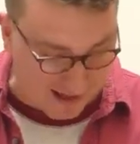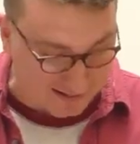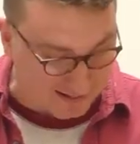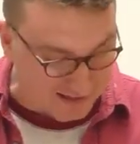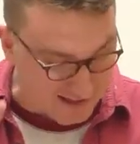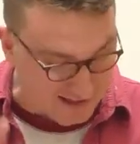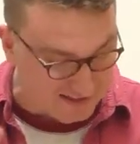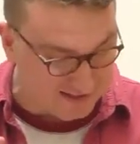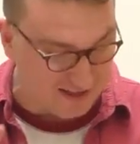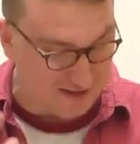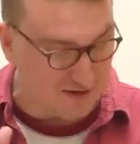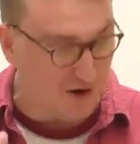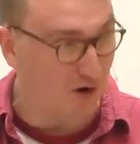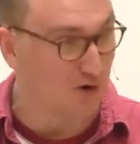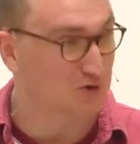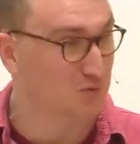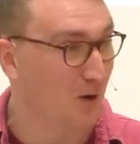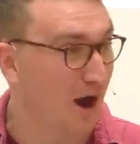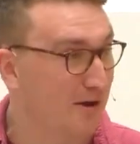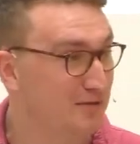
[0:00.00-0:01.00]
at least he
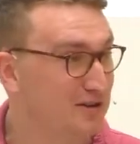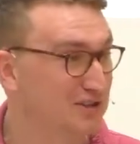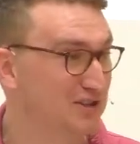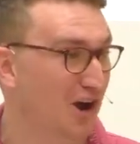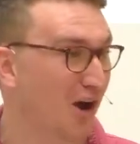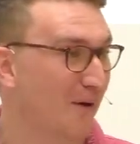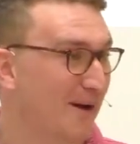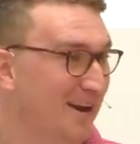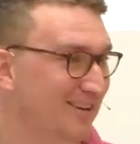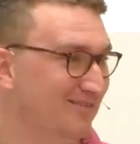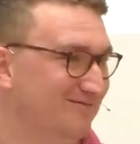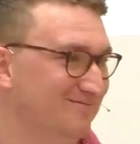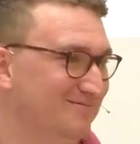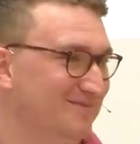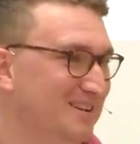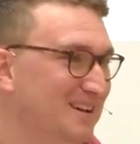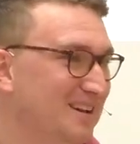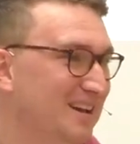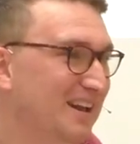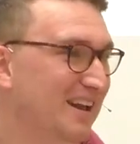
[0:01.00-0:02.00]
knows where he's going.
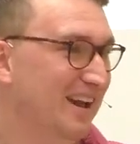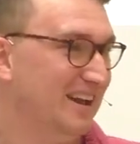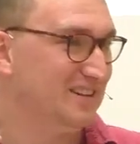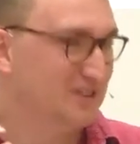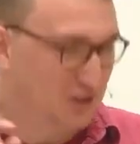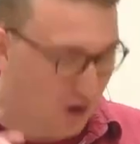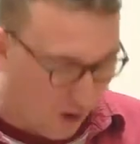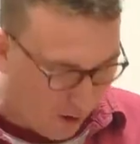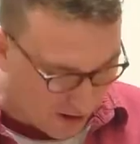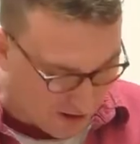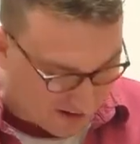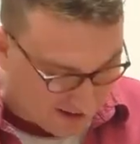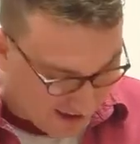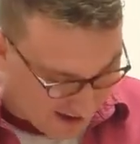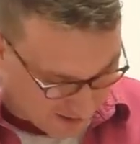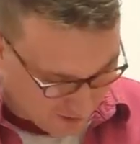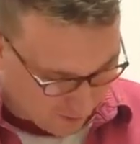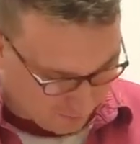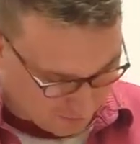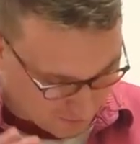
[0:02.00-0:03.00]
He's got him
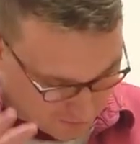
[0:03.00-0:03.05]
getting off